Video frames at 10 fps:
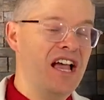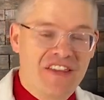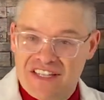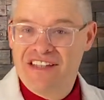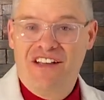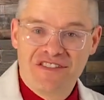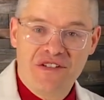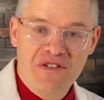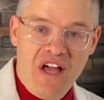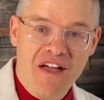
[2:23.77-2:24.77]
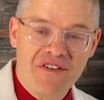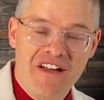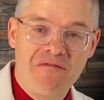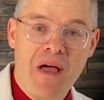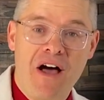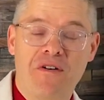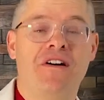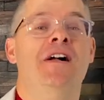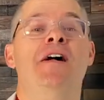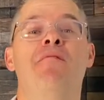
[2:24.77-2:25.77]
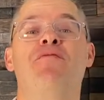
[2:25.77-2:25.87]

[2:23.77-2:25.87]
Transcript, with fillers: and the cells don't have enough power.